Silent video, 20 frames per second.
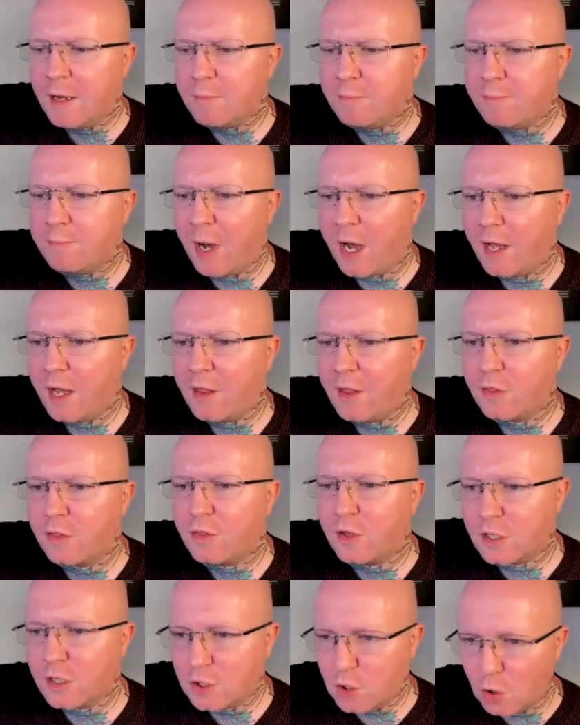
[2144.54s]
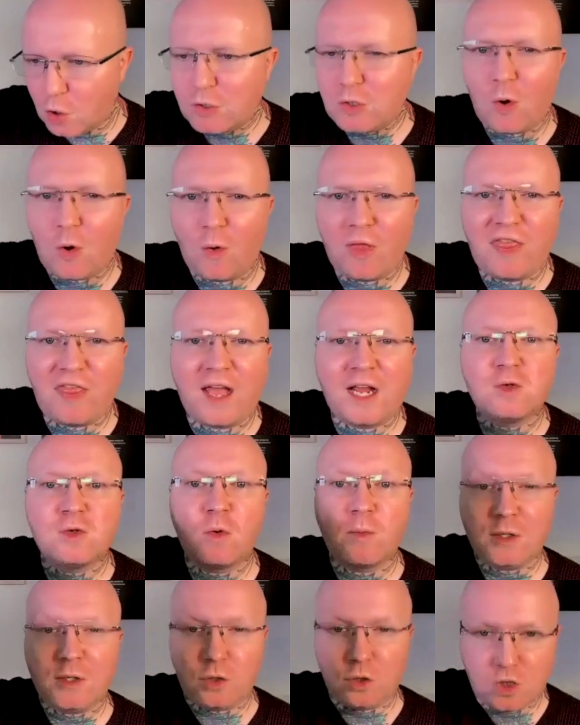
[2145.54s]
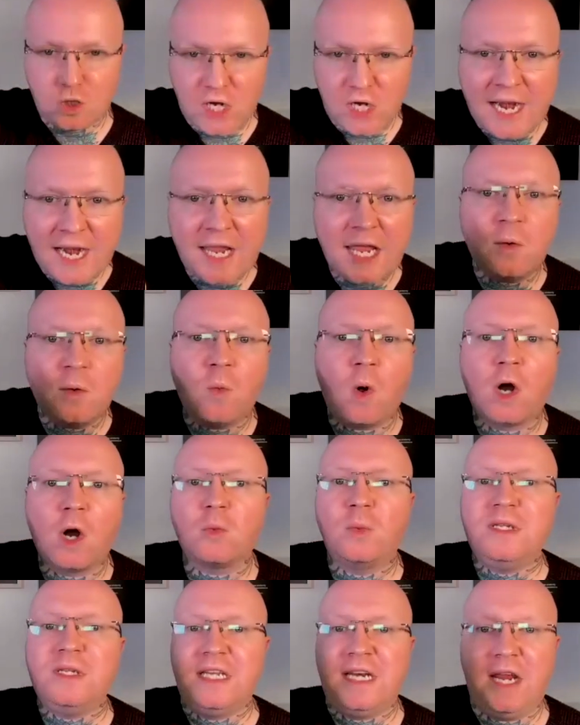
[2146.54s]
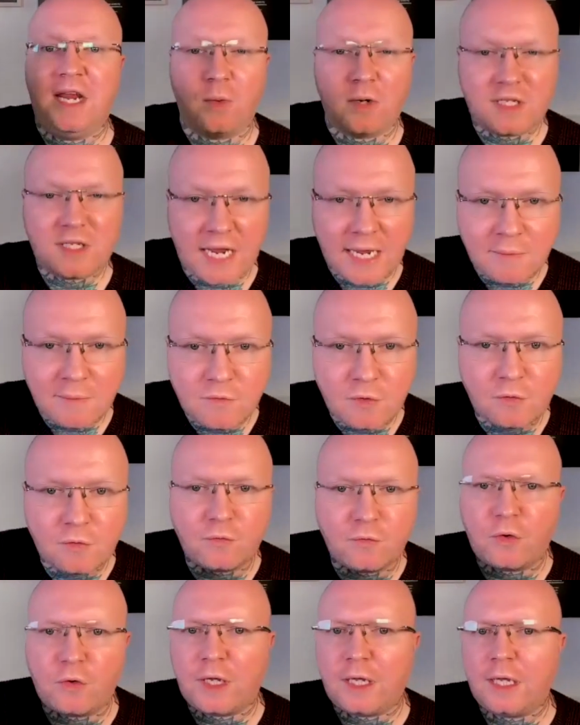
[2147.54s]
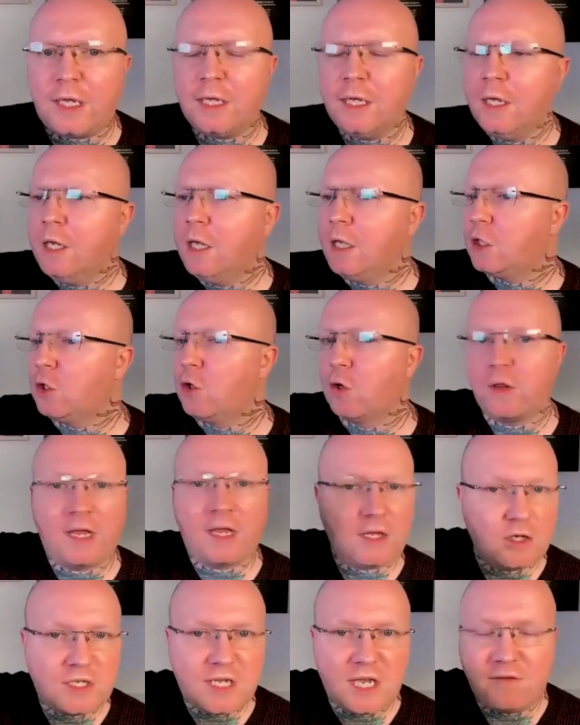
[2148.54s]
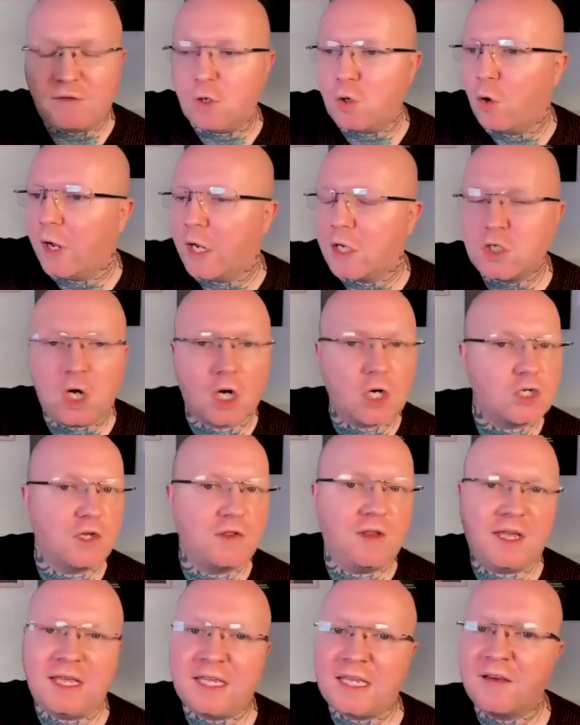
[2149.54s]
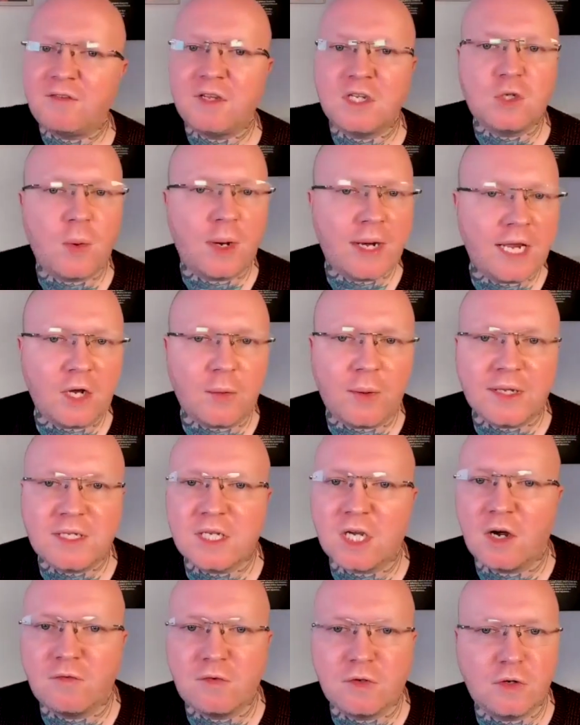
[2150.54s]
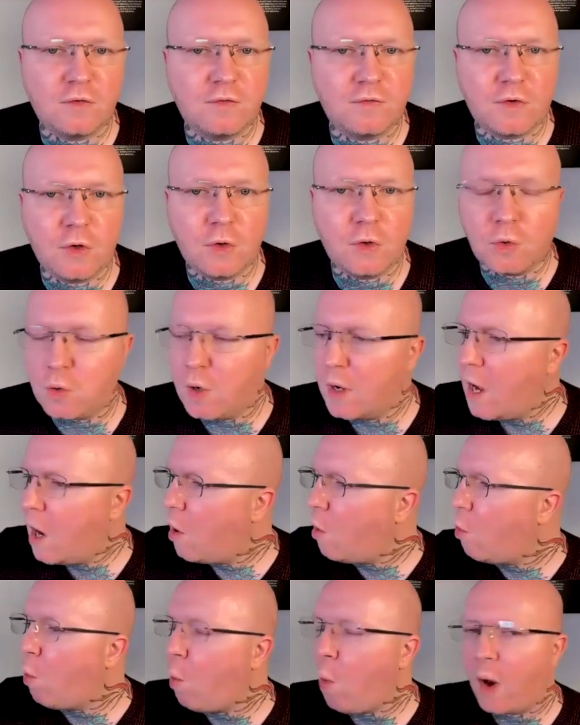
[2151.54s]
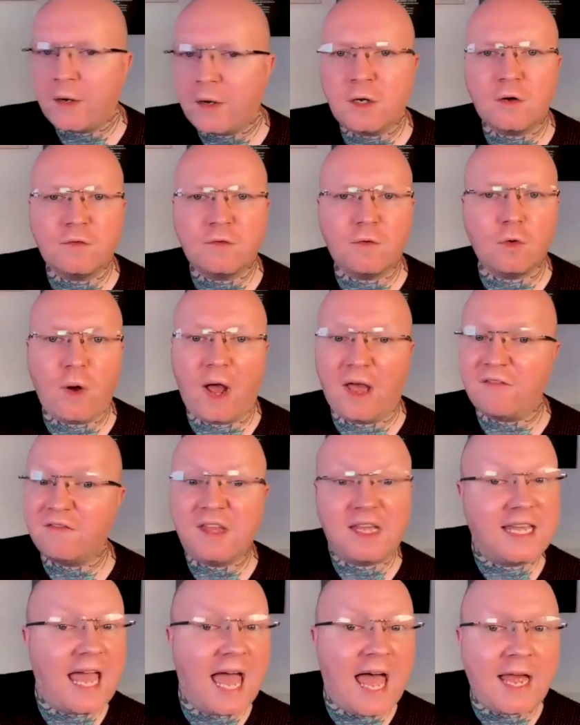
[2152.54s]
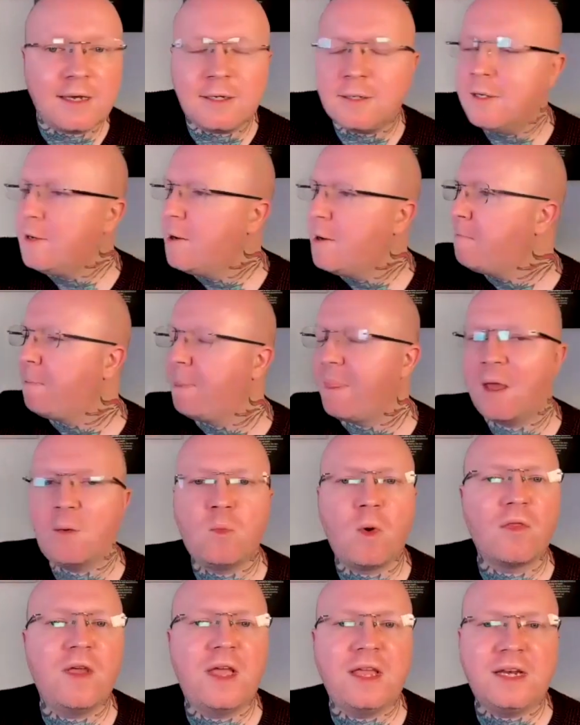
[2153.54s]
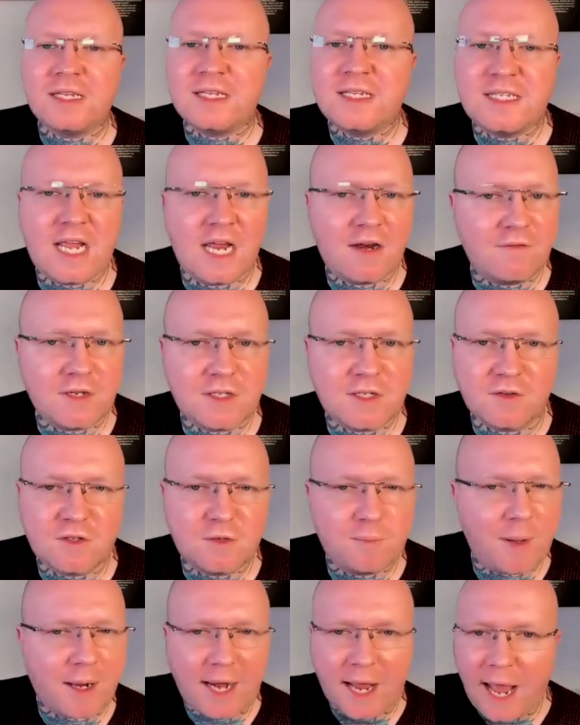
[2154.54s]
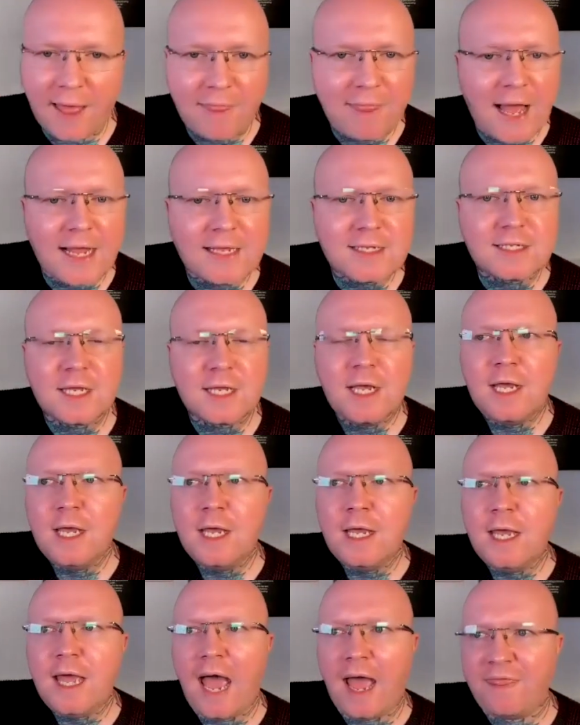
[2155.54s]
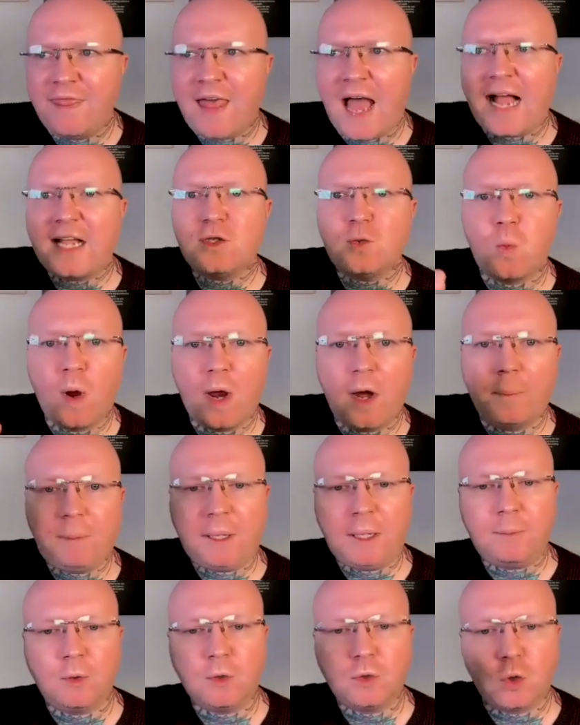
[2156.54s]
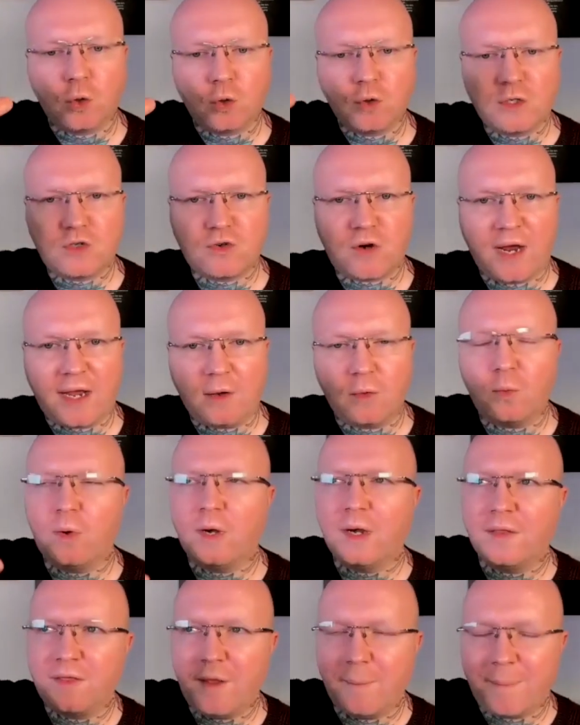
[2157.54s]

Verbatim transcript: But there is also all the things where we do charity work. We donate our time for free. You know, like you say, if you go to a church and they can give you 20 quid to cover your fuel, wonderful. If they can, then we're there in service of spirit. And that's where people don't strike the